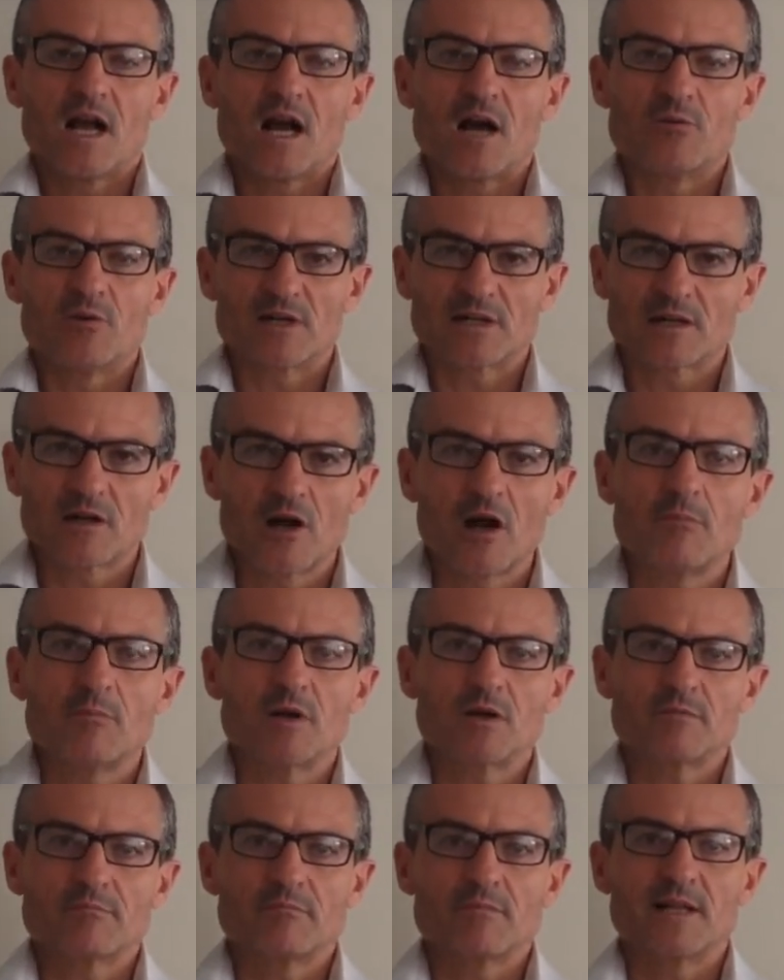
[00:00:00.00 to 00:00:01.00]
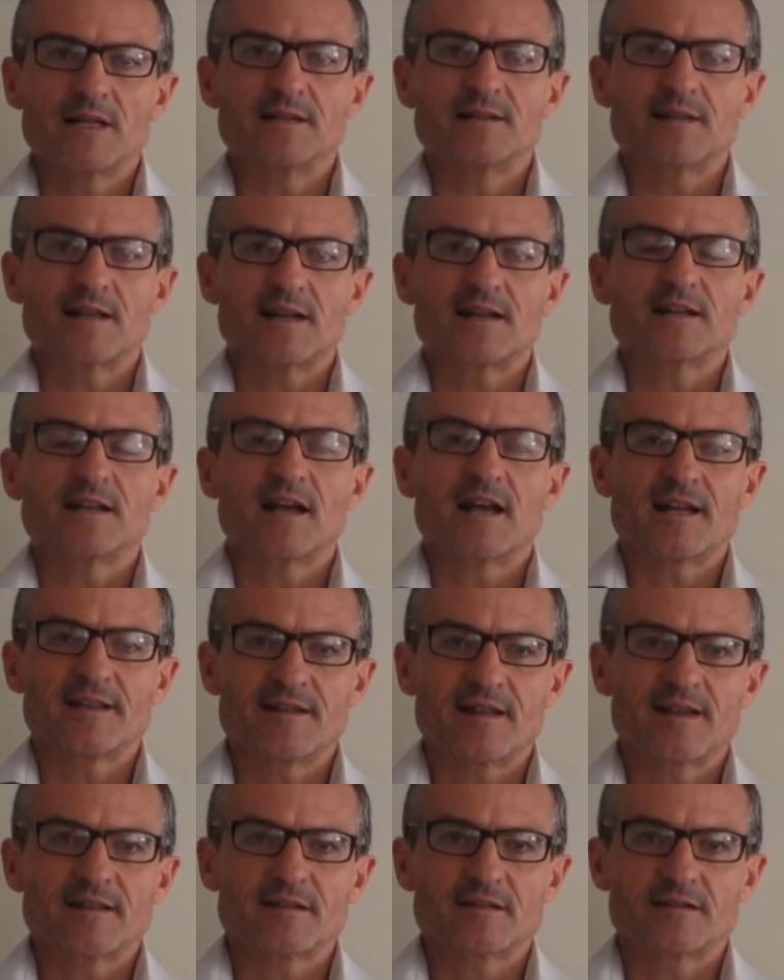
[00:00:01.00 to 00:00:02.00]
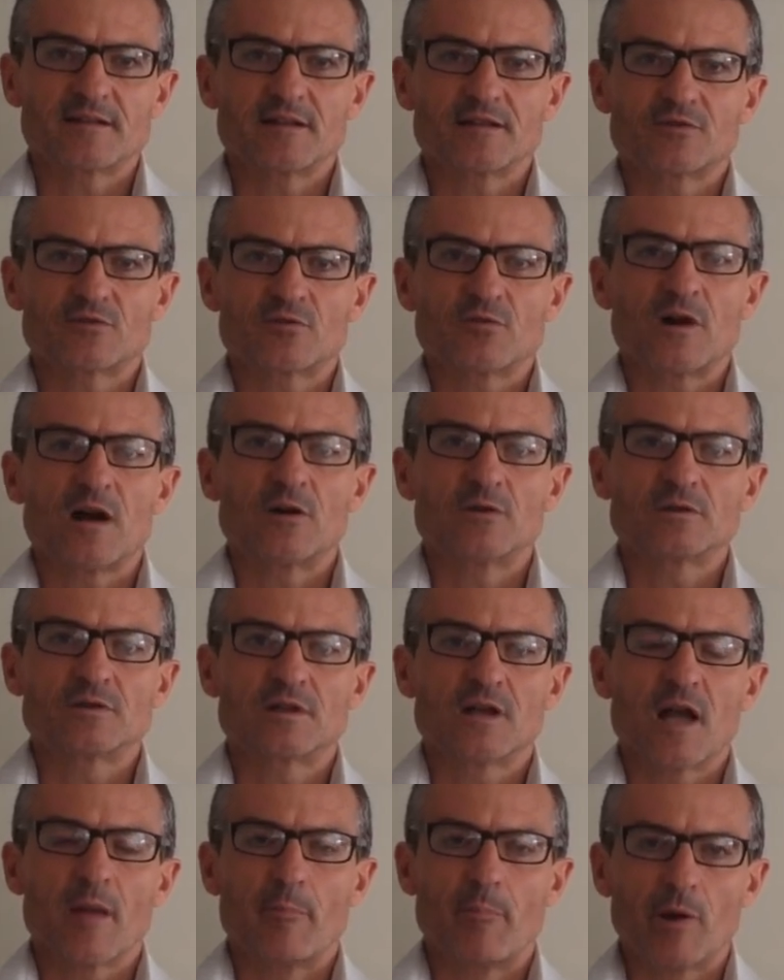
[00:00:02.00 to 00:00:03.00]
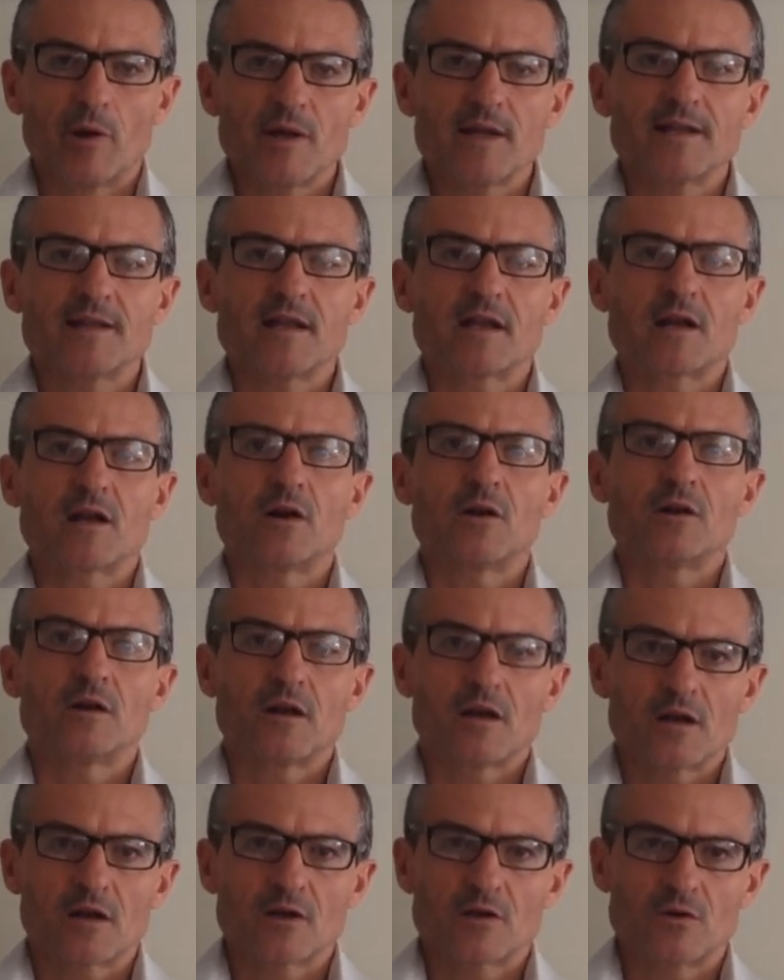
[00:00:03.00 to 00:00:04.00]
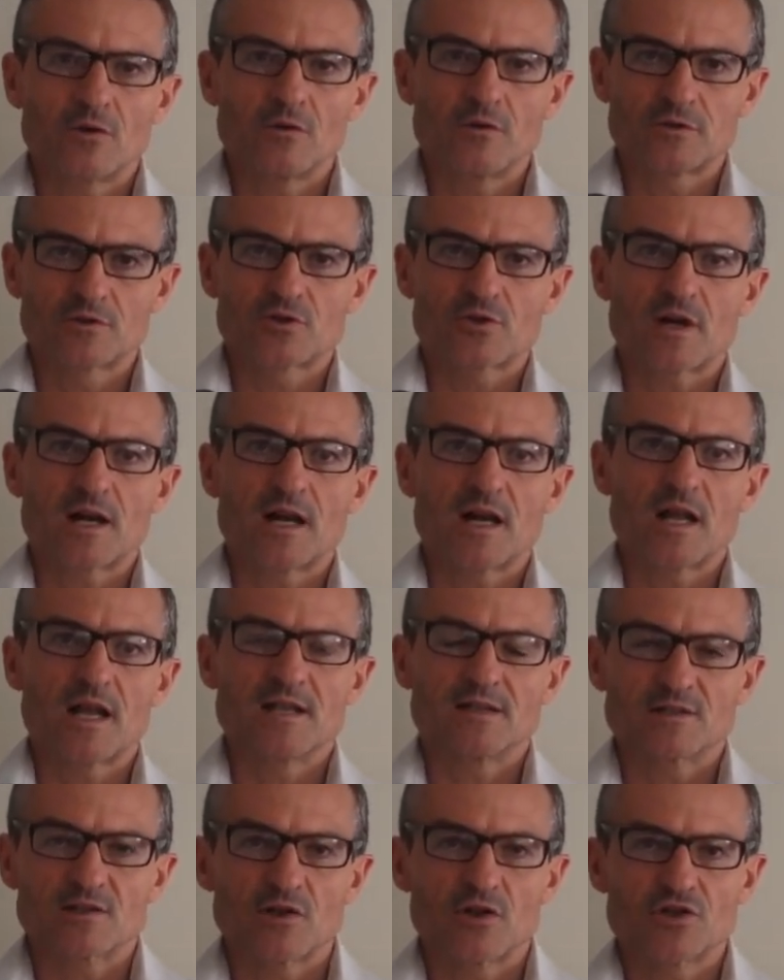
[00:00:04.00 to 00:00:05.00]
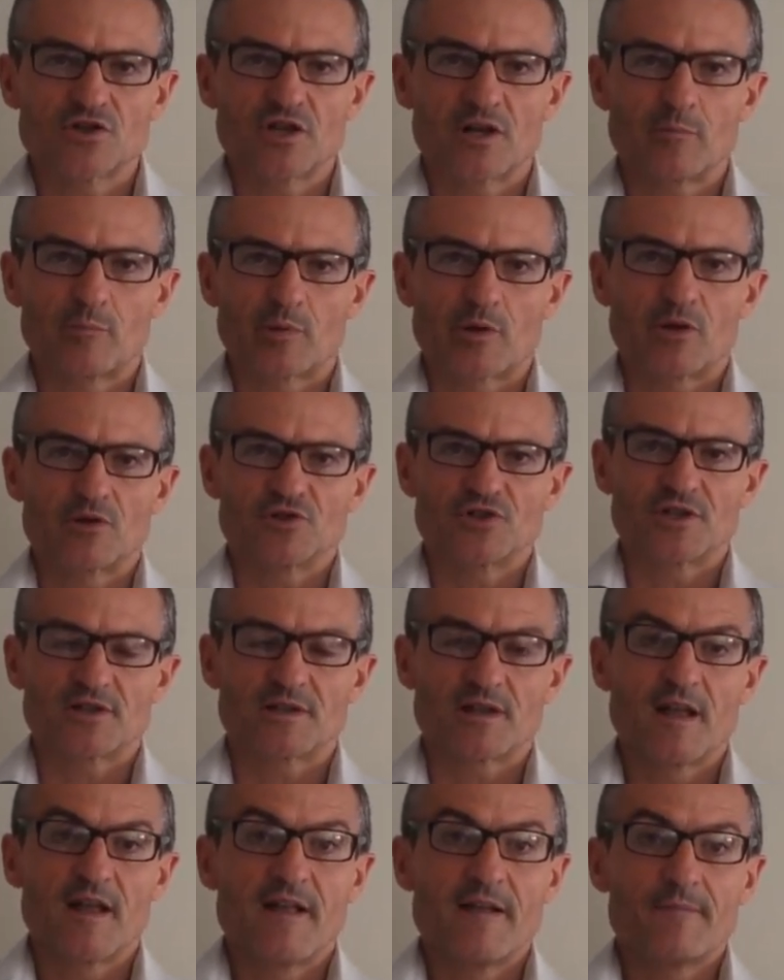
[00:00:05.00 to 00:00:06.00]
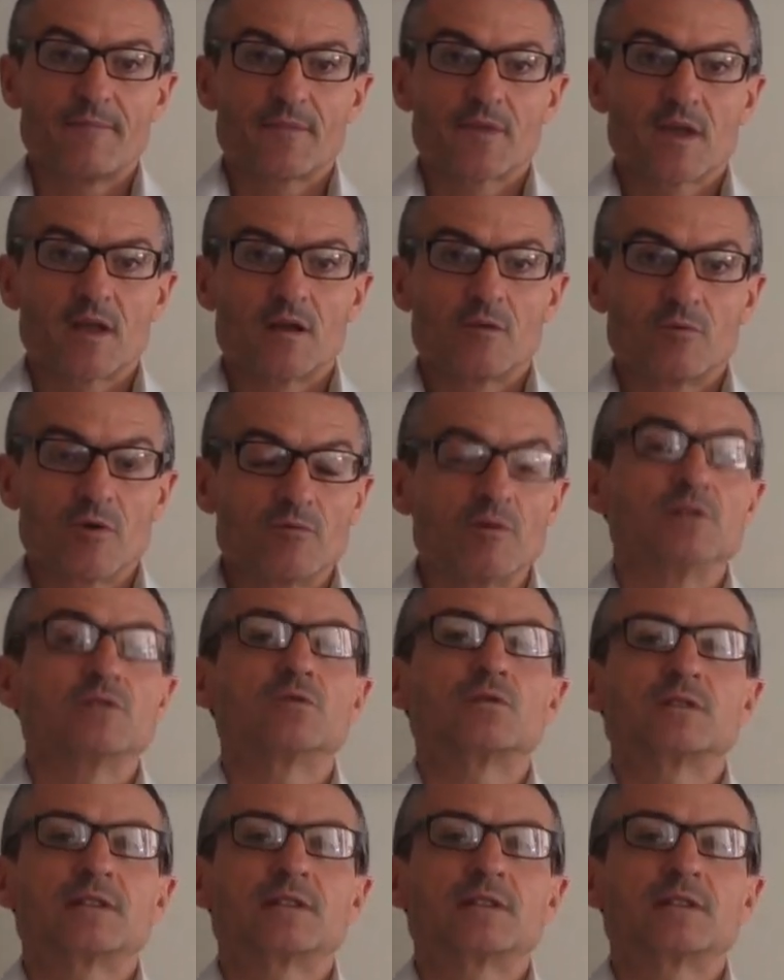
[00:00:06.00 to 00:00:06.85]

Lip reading: our common Mediterranean identity throughout a political, cultural, and social project. We want